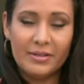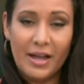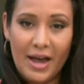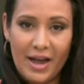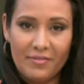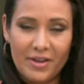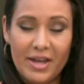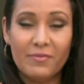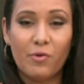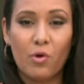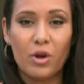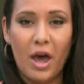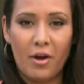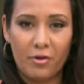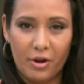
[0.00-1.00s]
Live in
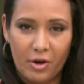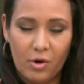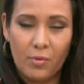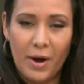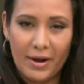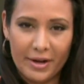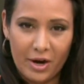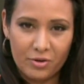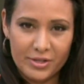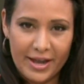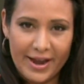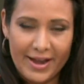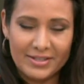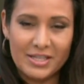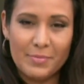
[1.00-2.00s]
Fort Lauderdale, Aralia
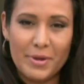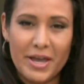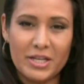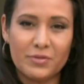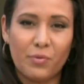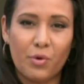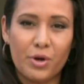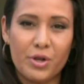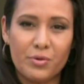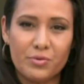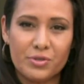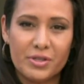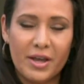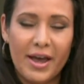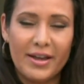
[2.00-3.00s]
Ortega, CBS 4
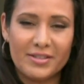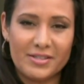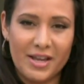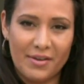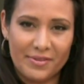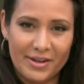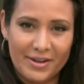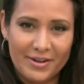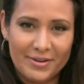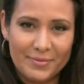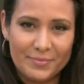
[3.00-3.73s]
News at 7.